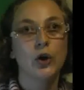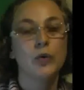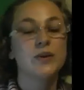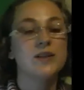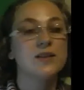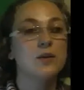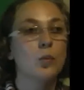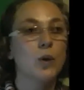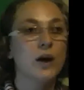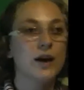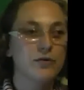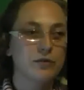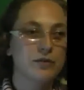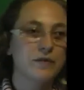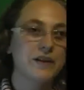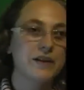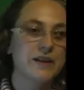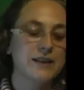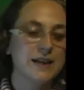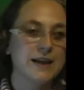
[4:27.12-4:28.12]
who is aware
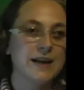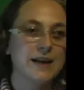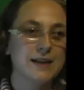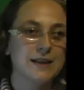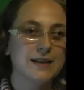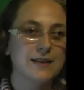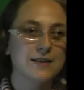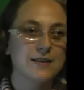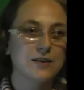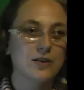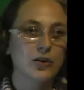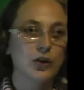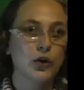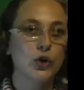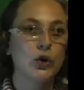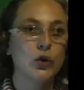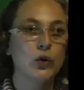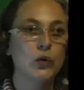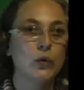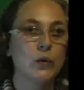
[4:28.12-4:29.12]
of EDS,
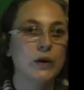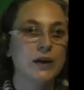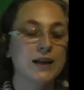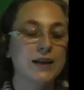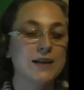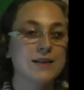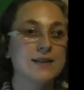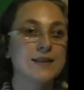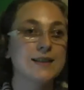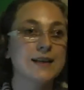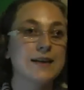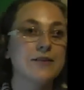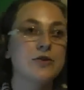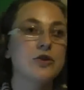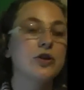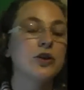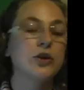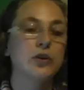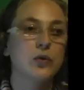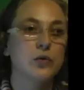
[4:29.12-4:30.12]
who can
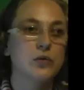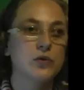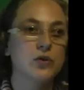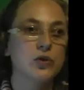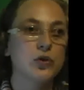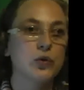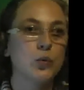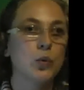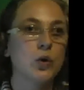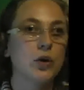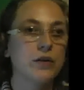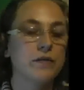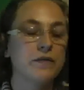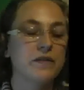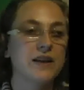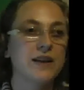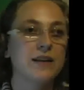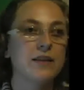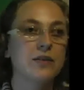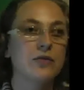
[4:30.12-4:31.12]
send you to one
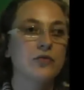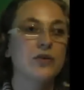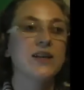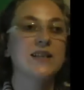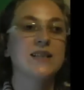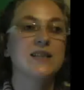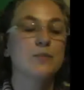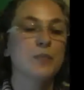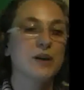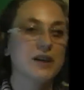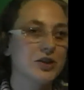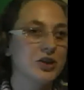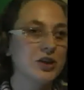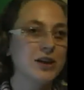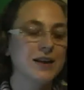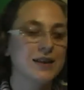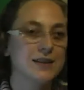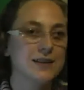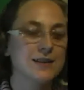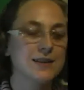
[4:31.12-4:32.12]
of the 3
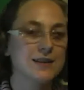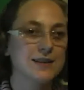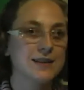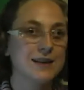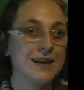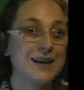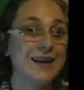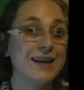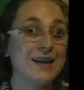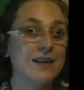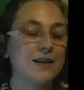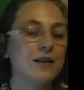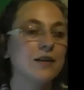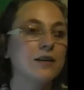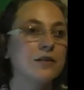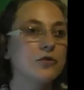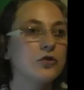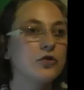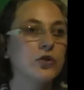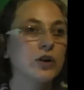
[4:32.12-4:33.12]
specialists in the
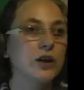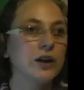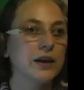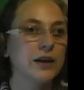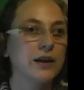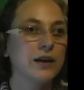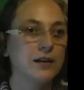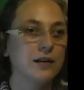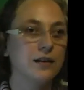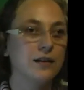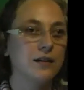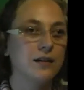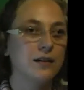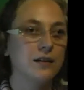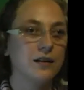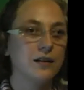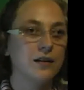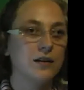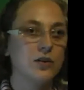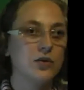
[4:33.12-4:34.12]
country
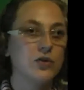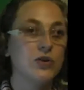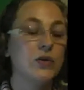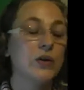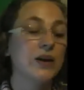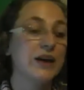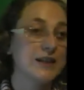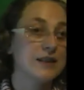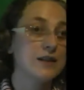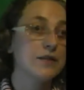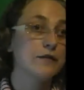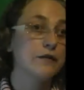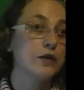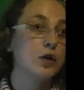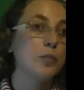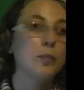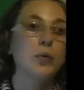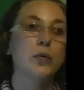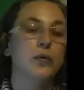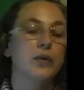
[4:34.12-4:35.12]
to get a
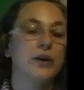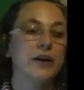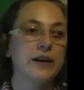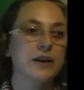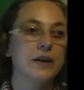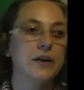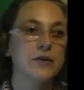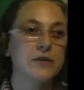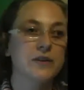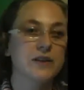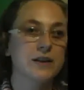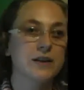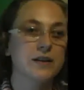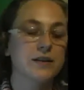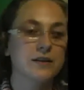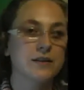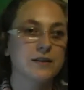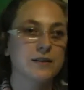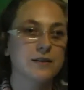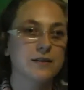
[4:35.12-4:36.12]
formal
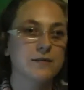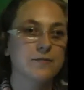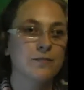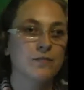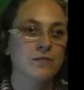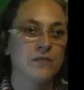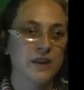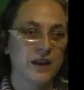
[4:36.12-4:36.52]
diagnosis,